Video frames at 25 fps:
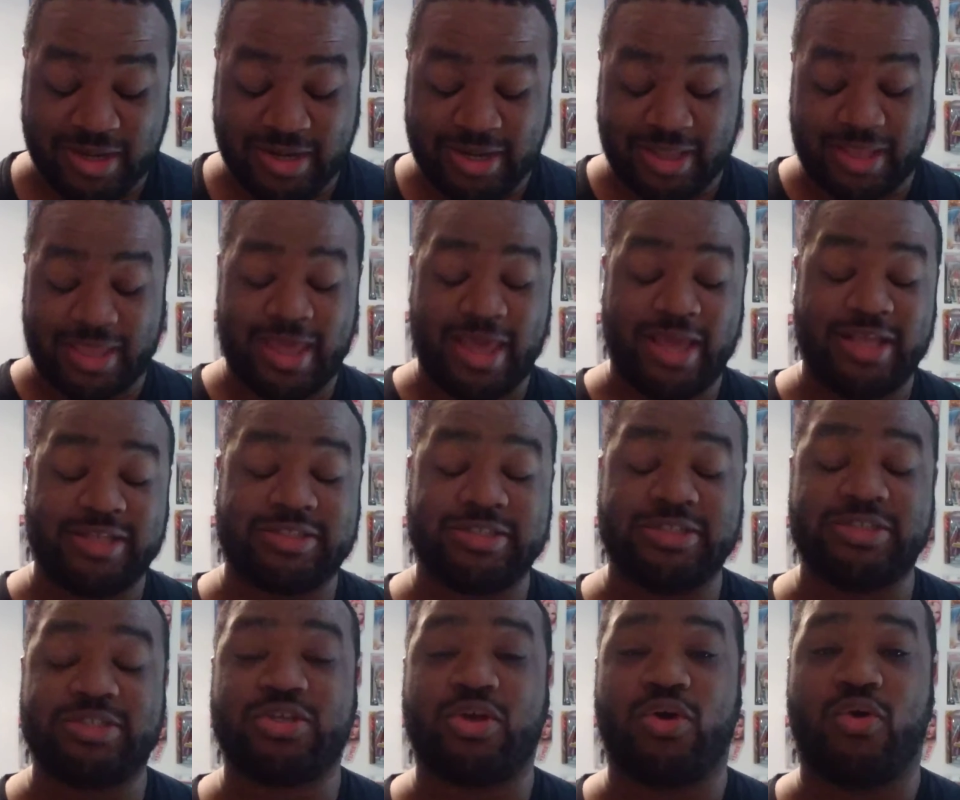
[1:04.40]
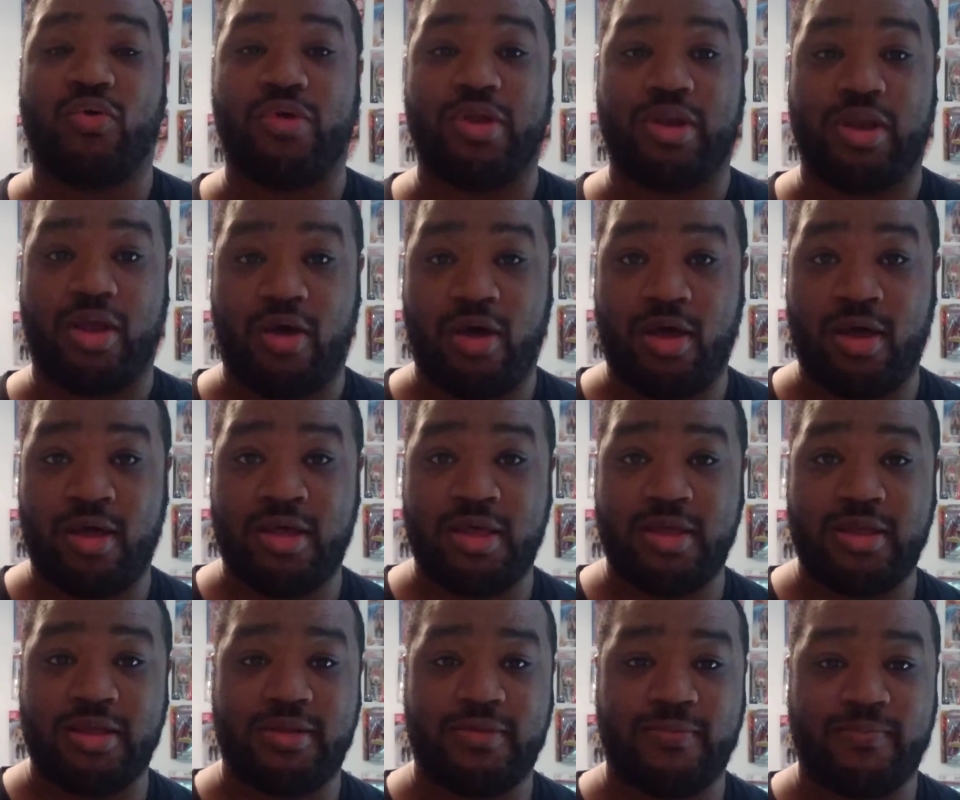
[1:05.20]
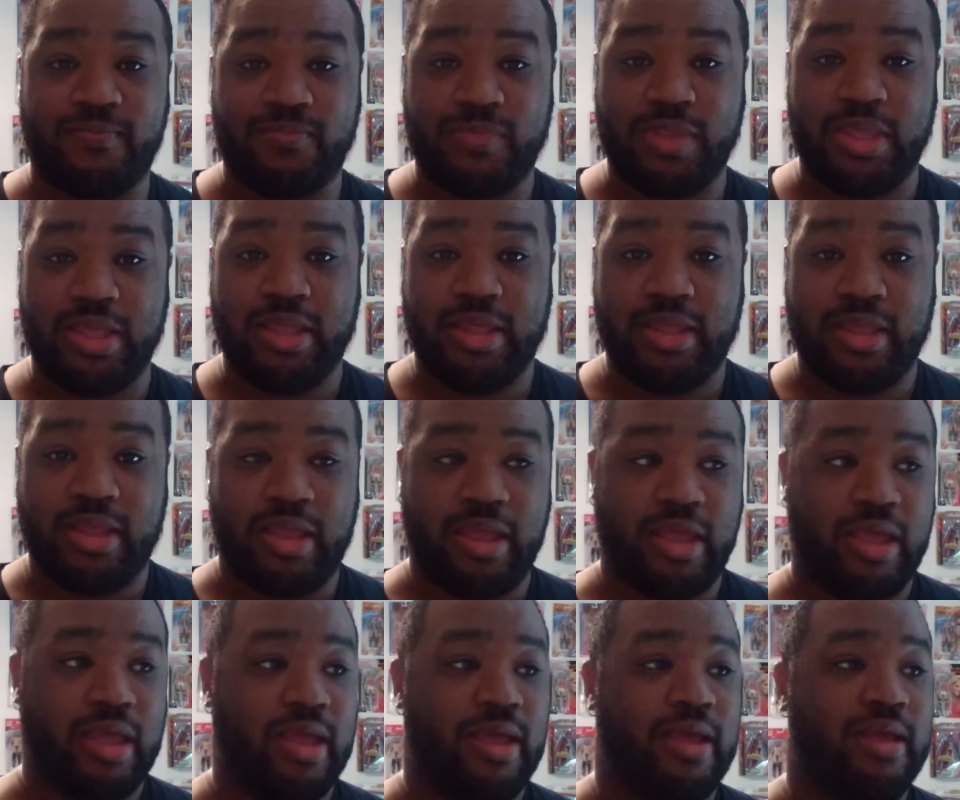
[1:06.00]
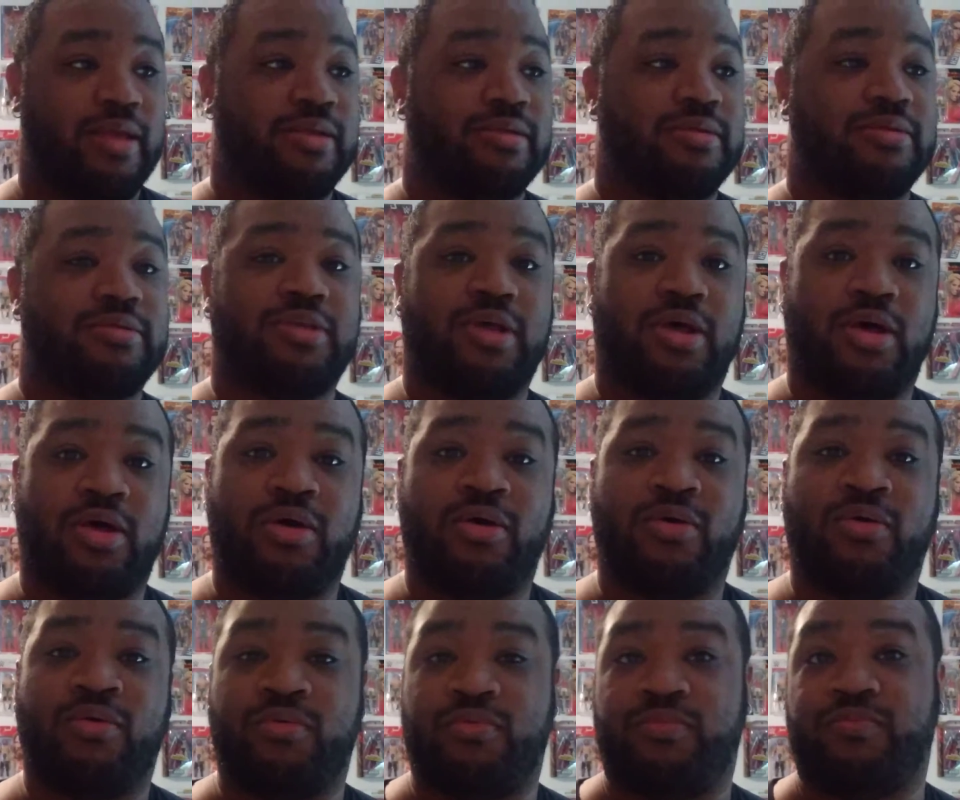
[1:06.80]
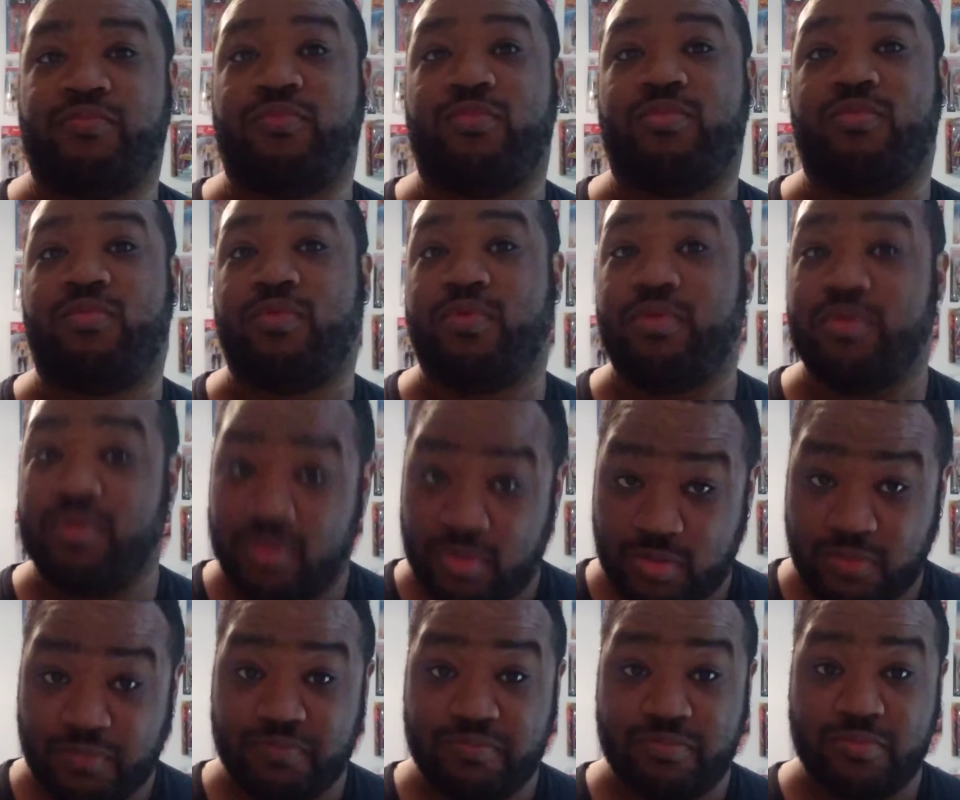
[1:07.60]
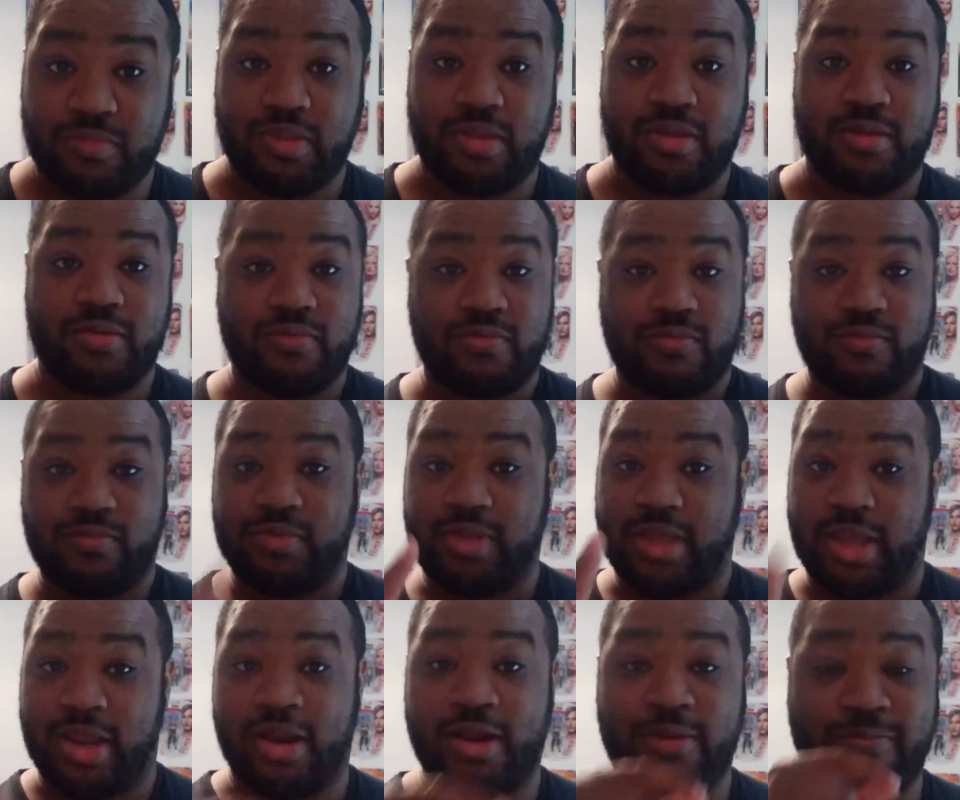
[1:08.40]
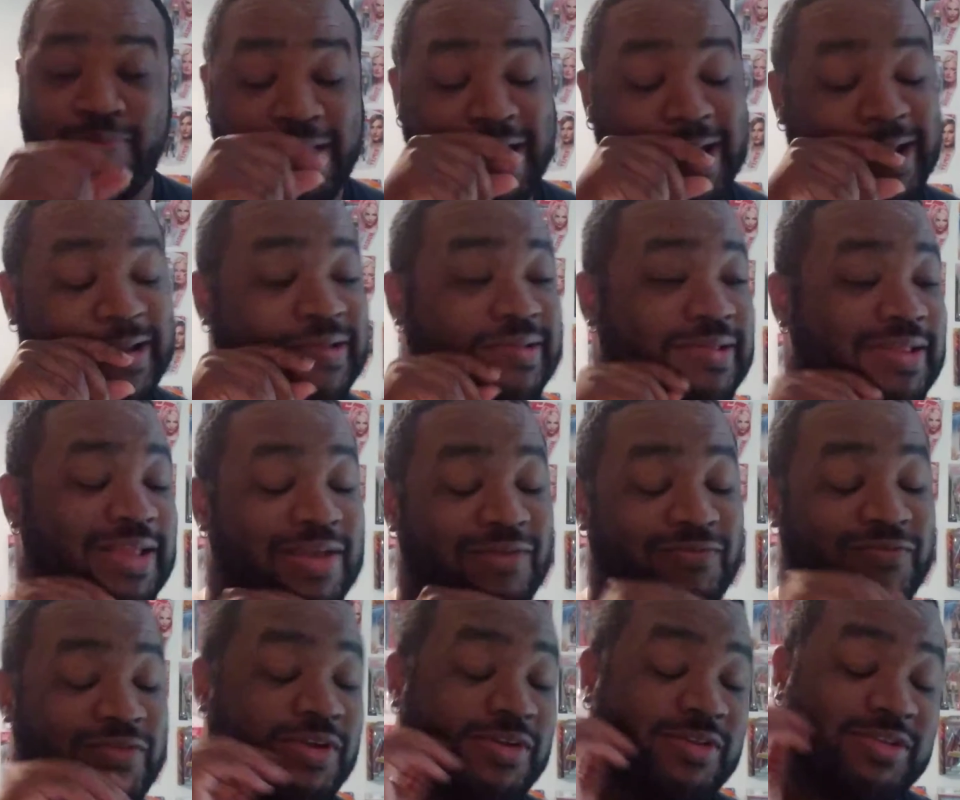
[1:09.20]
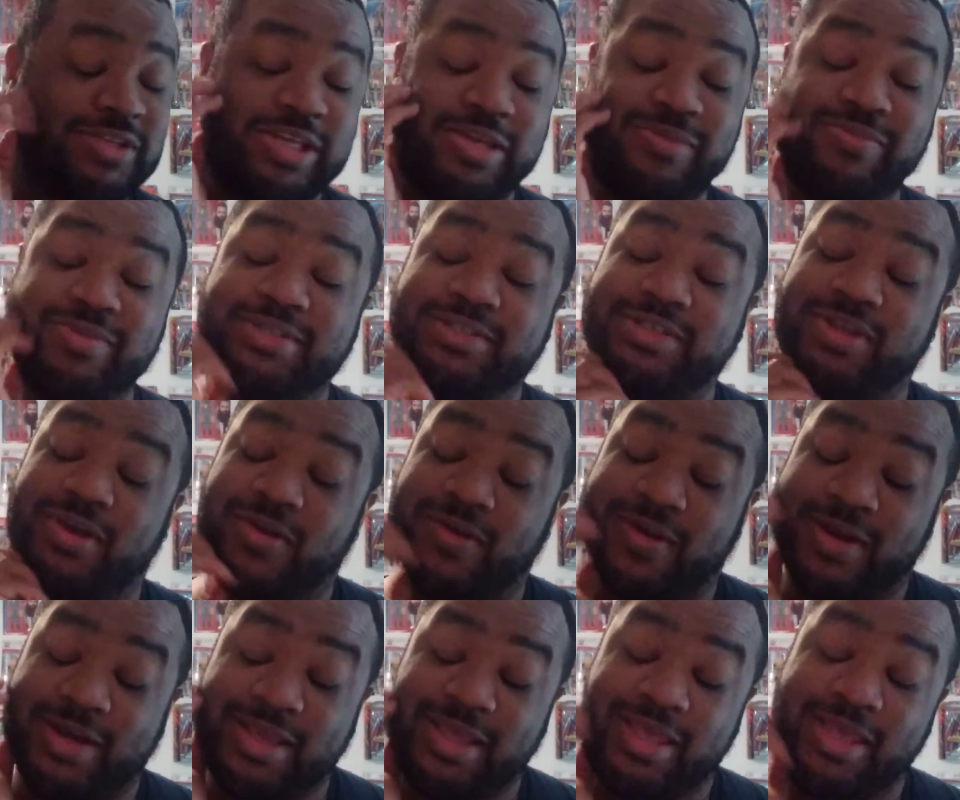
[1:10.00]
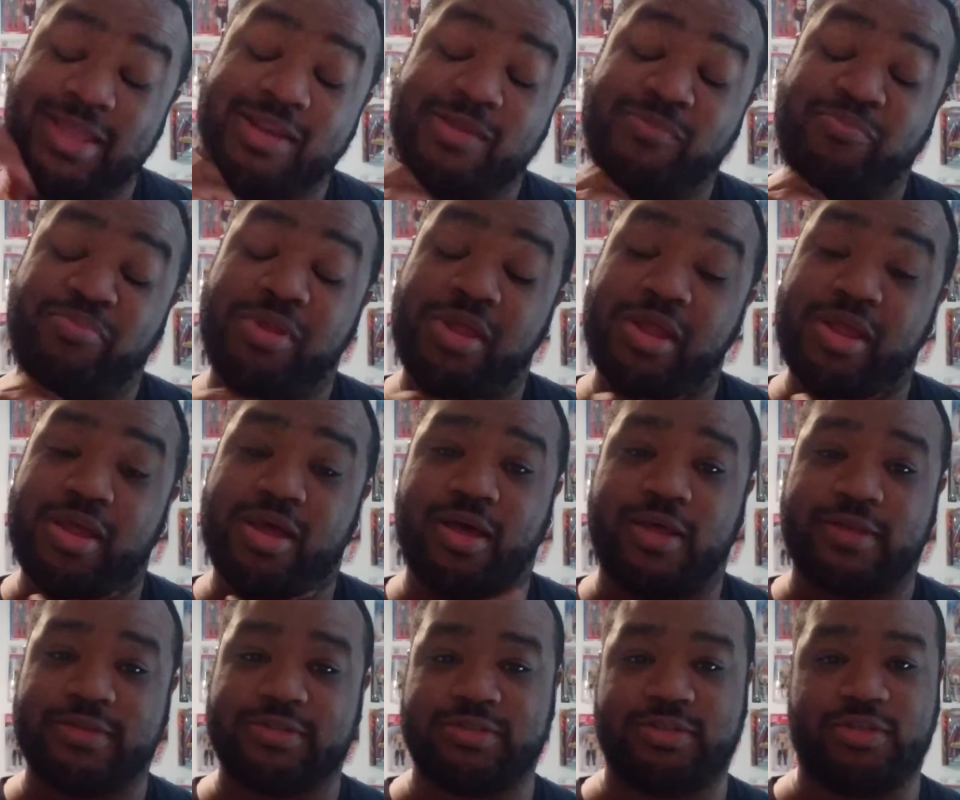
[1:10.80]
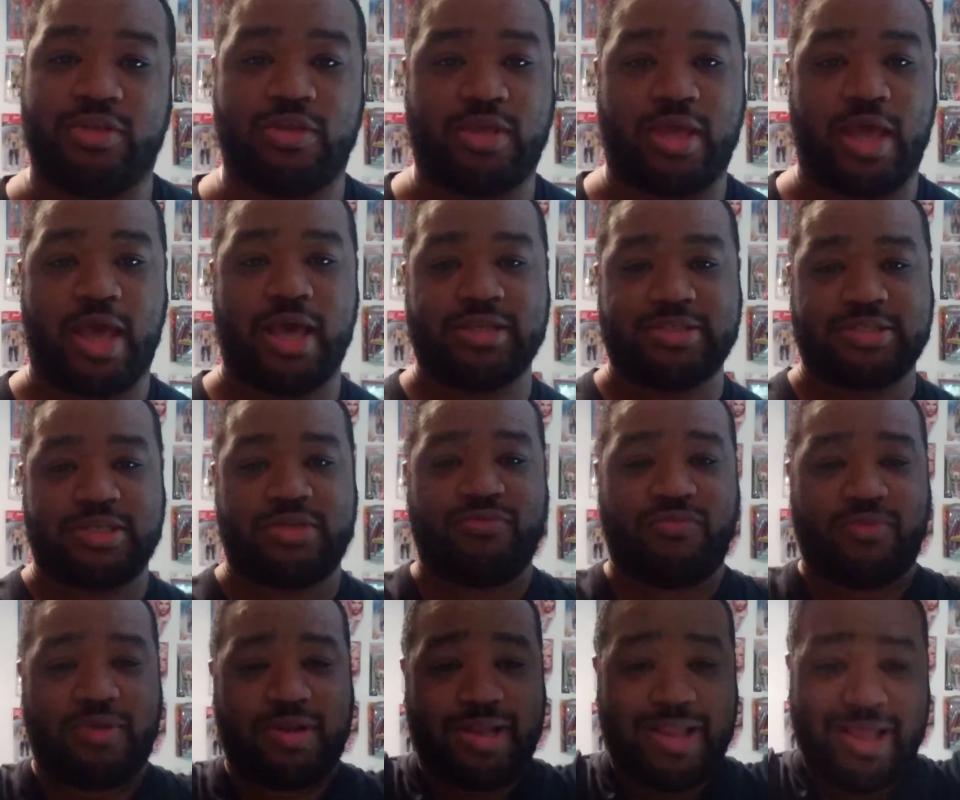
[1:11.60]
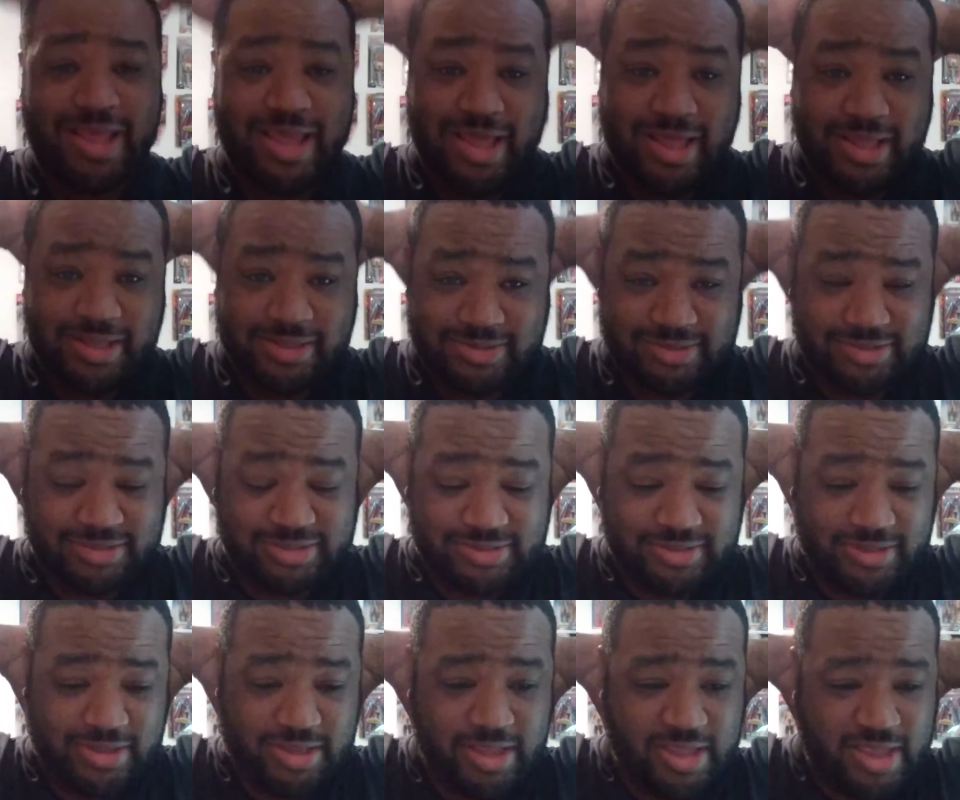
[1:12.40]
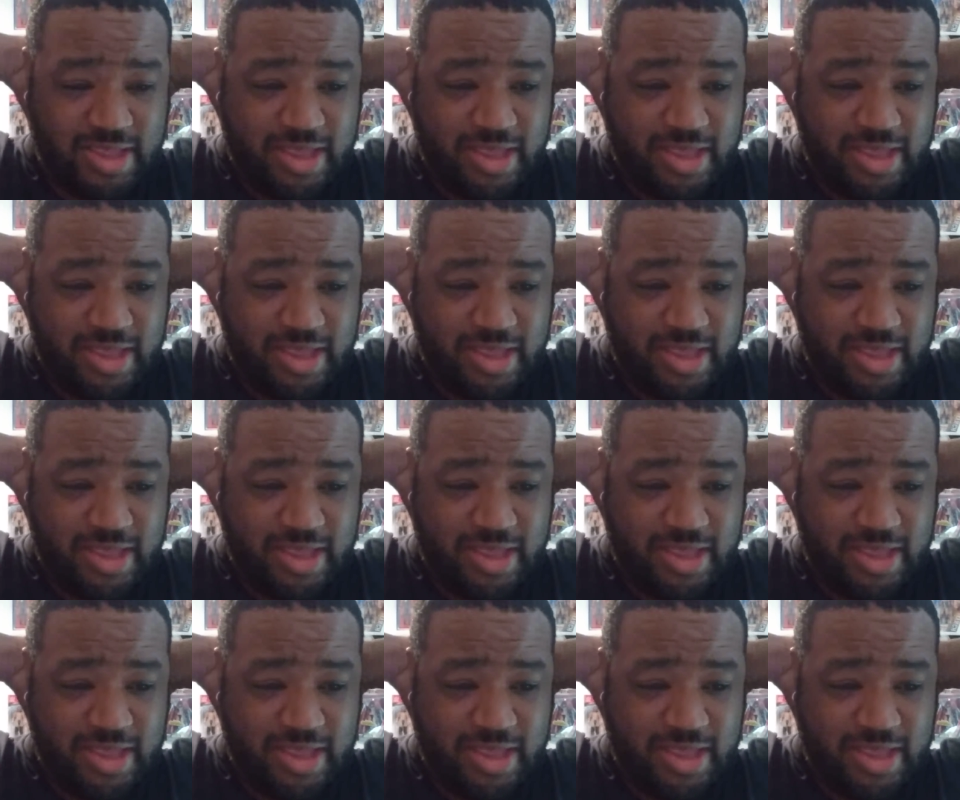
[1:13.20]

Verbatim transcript: indications going on. So everybody, if your team is already in the playoffs, you guys can relax.